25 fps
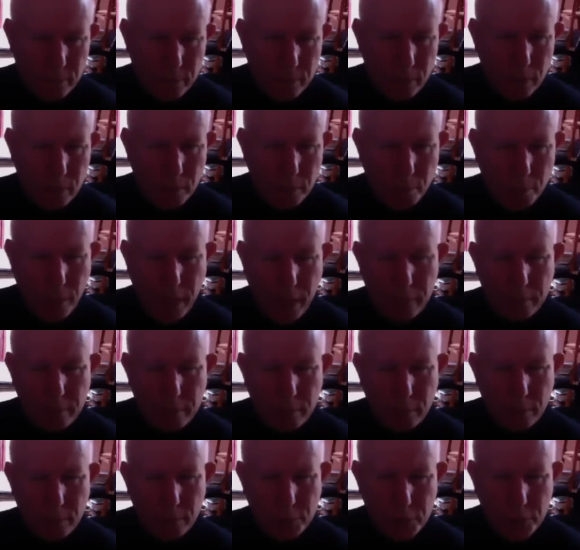but
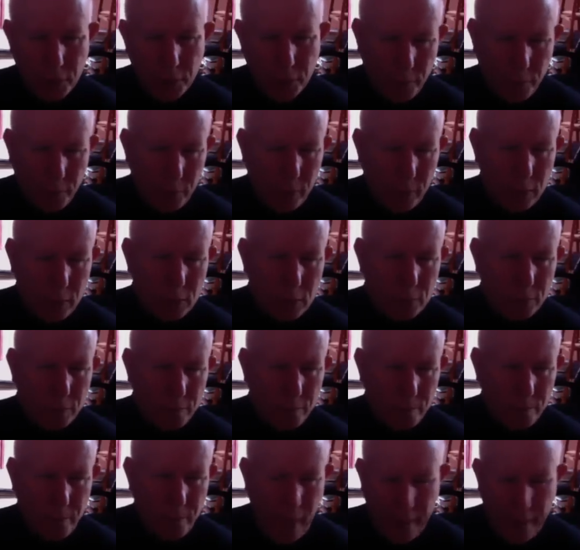silver is
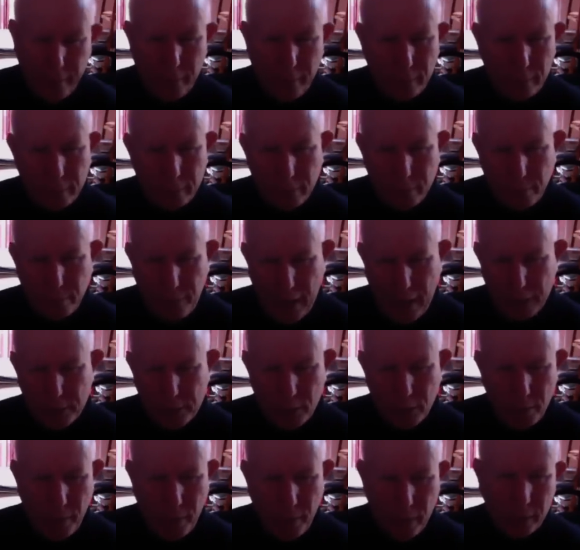better, faster,
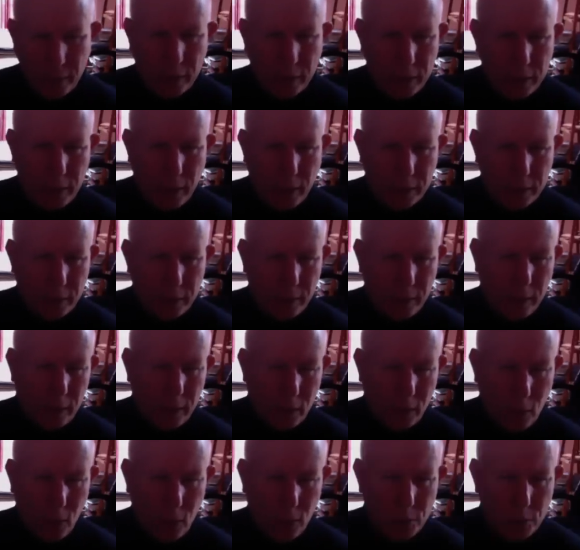better conductor, and
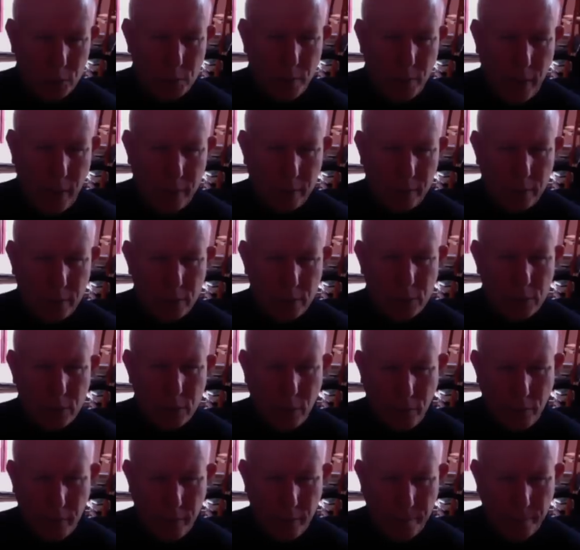gold is better than silver.